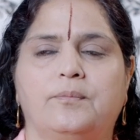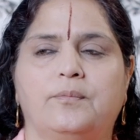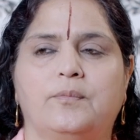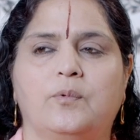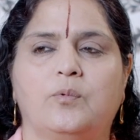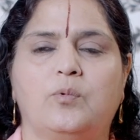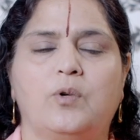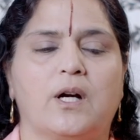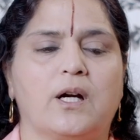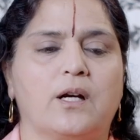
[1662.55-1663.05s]

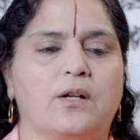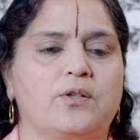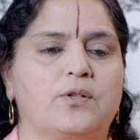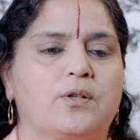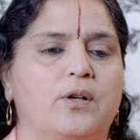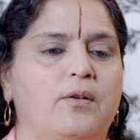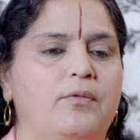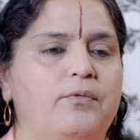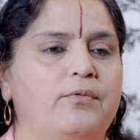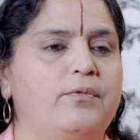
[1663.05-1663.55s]

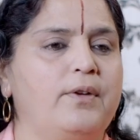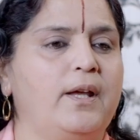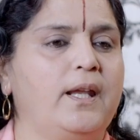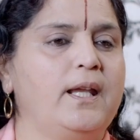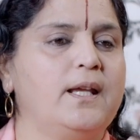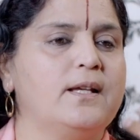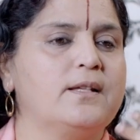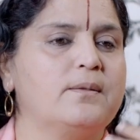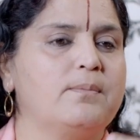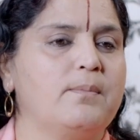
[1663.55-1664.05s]
works of
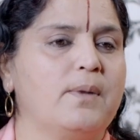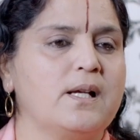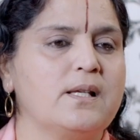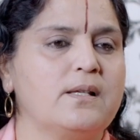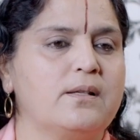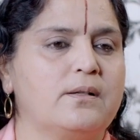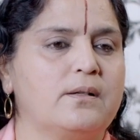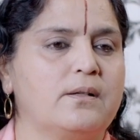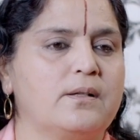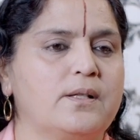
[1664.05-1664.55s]
various
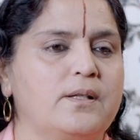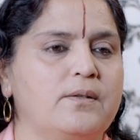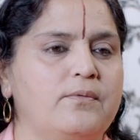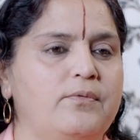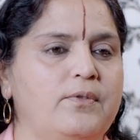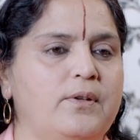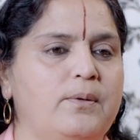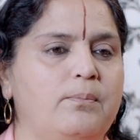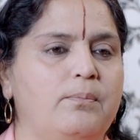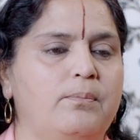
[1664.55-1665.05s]
masters,
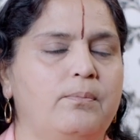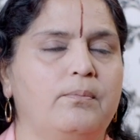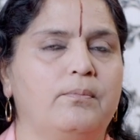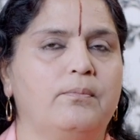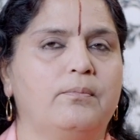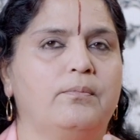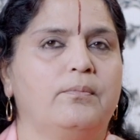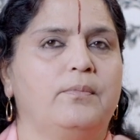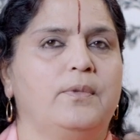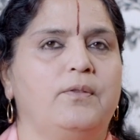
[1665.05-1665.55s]
if
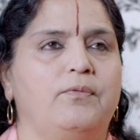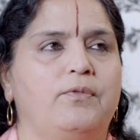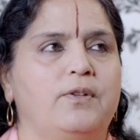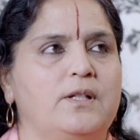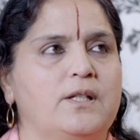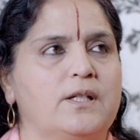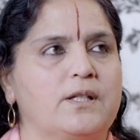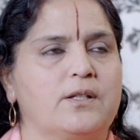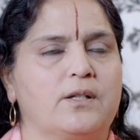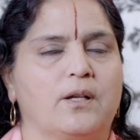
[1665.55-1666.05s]
we
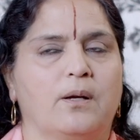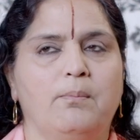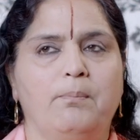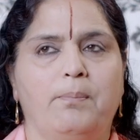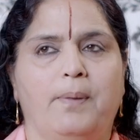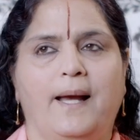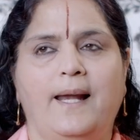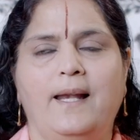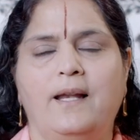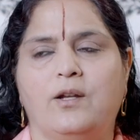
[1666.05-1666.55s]
just
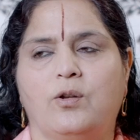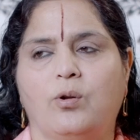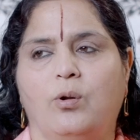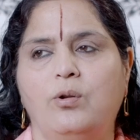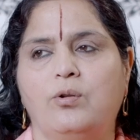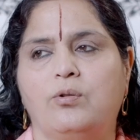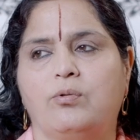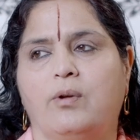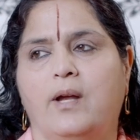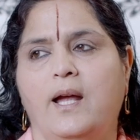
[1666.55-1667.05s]
compile it
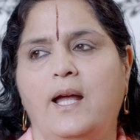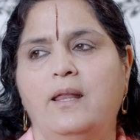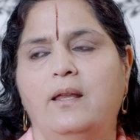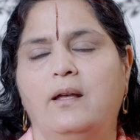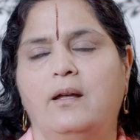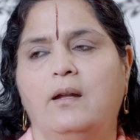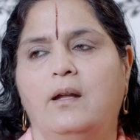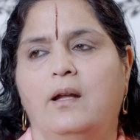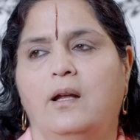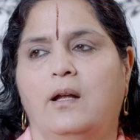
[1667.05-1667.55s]
all
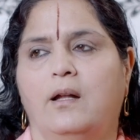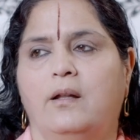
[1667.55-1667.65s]
together,